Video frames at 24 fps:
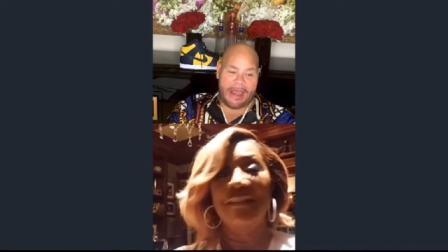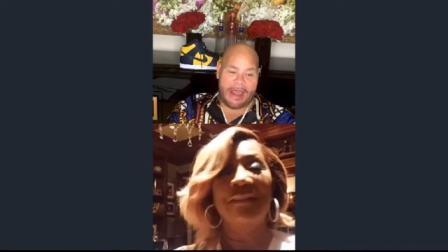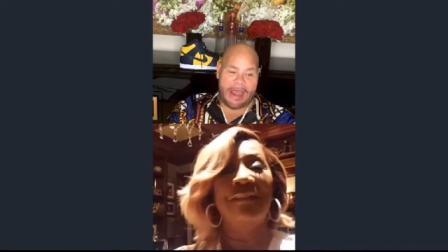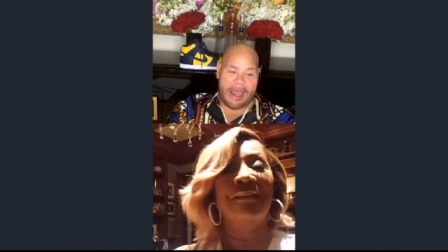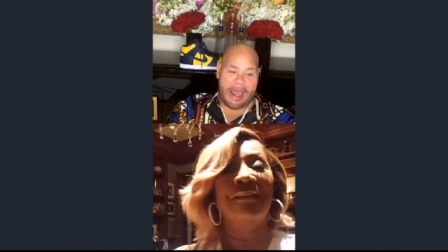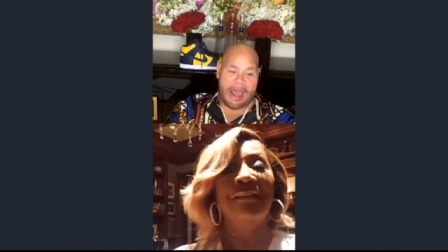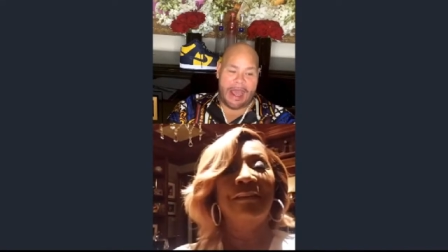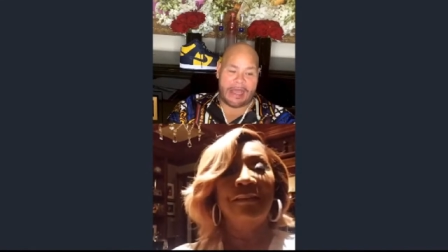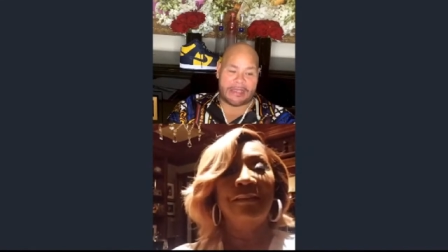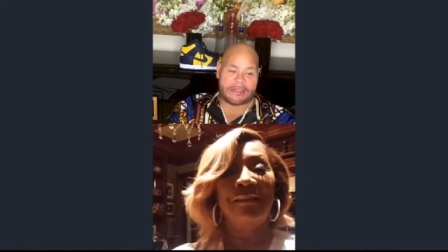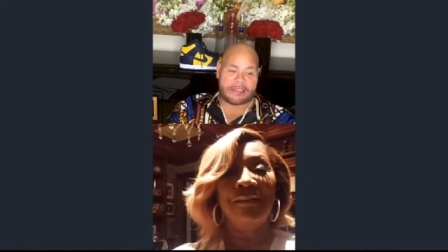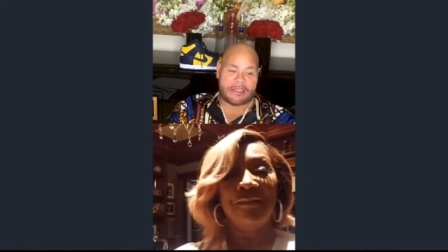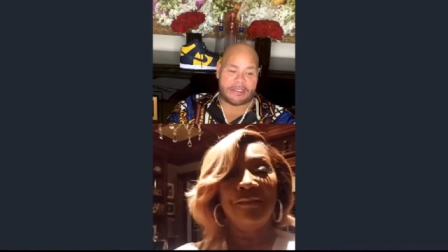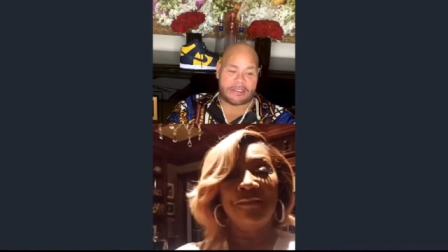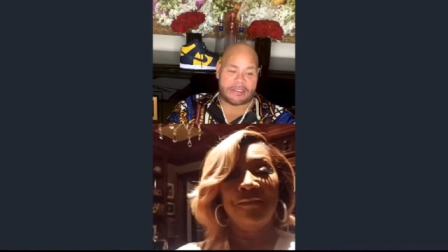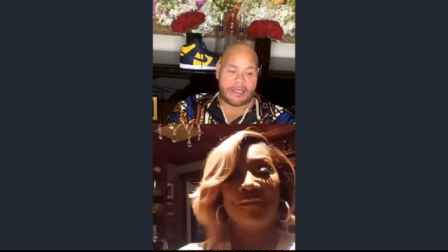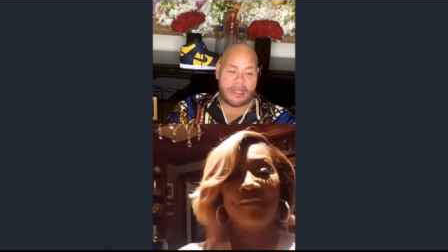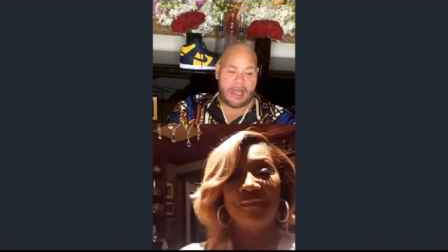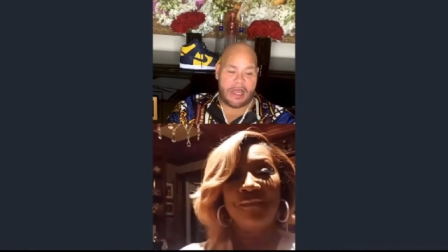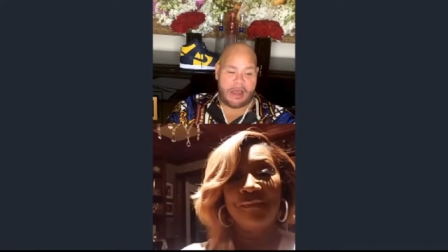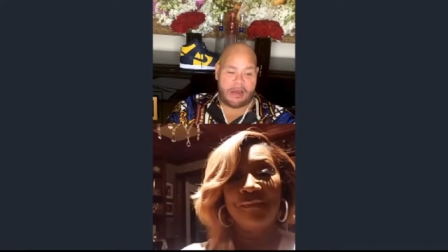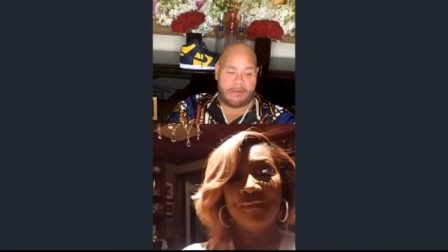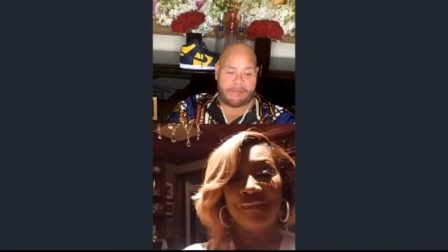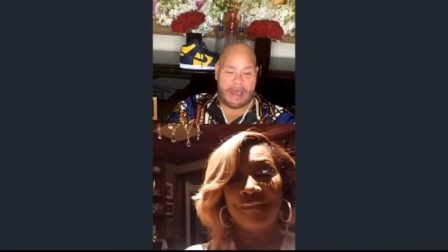I just
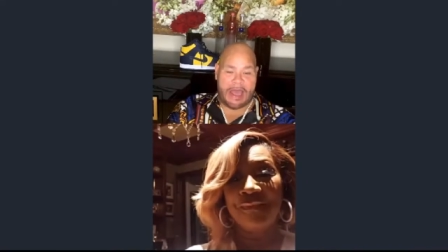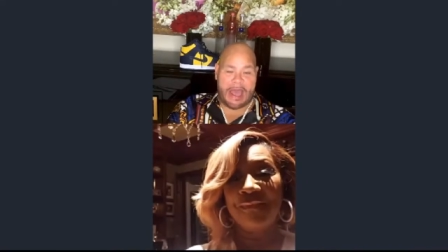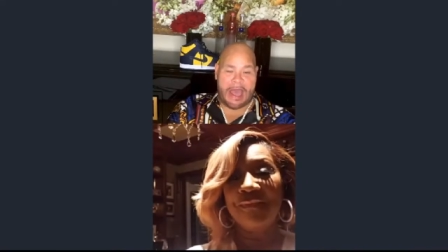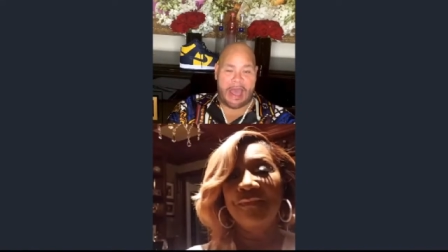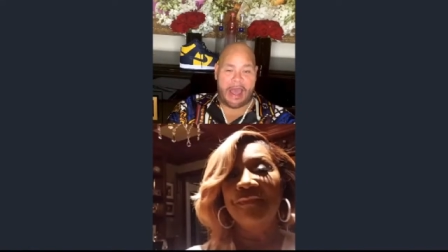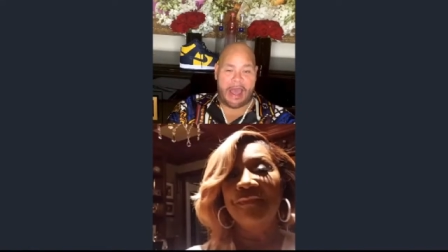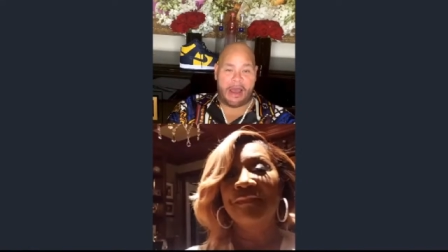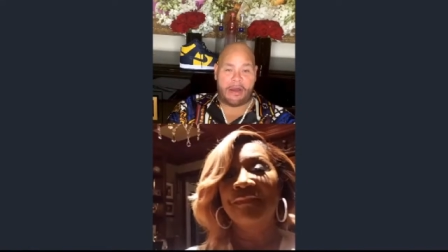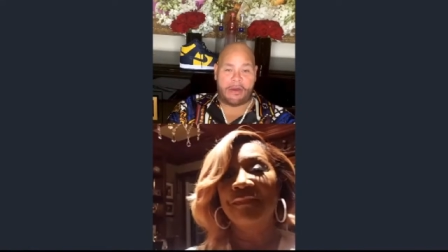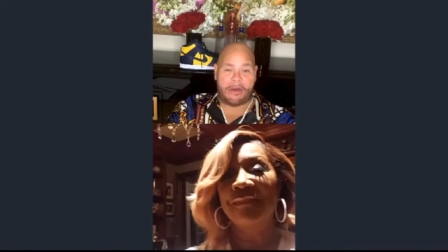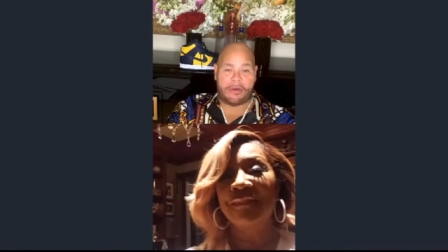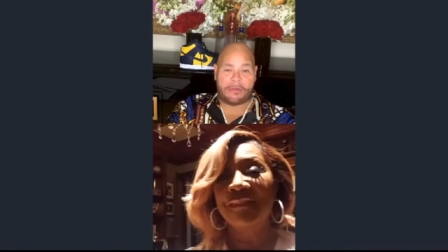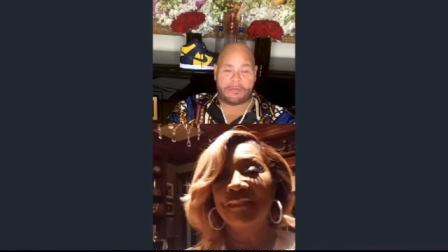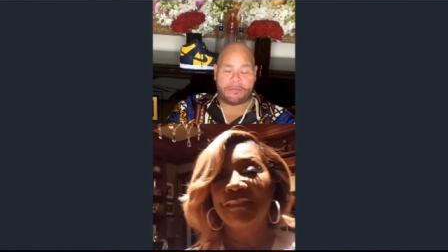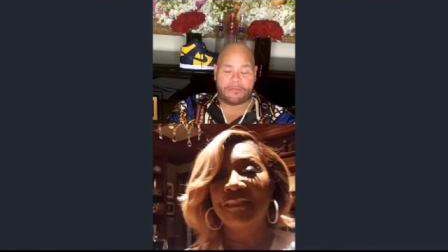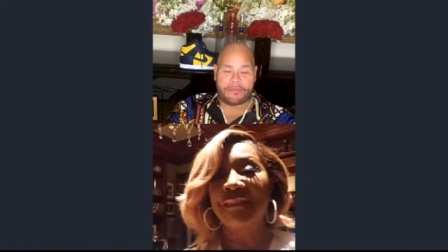love how,